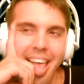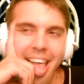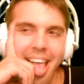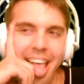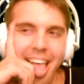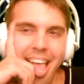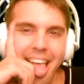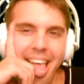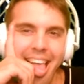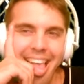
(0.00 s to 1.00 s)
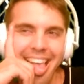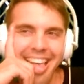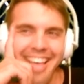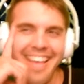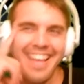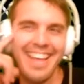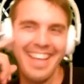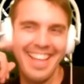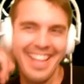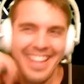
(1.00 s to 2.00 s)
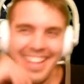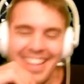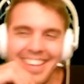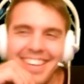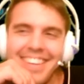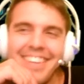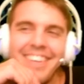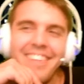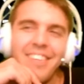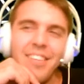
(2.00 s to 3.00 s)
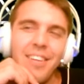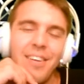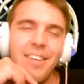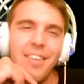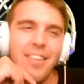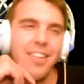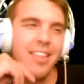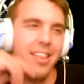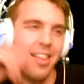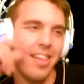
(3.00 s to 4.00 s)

Yeah. Great. So when are we gonna take?